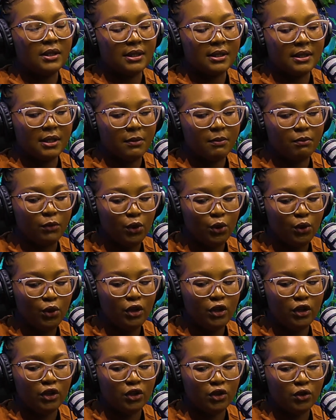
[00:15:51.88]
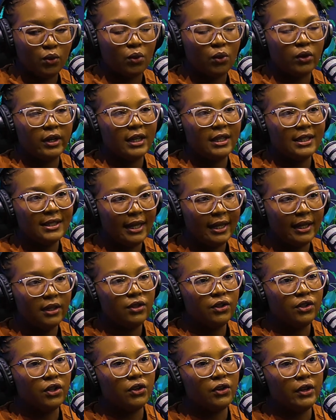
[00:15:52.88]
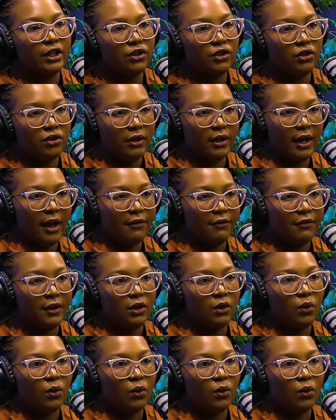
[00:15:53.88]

mood disorder secondary to caffeine,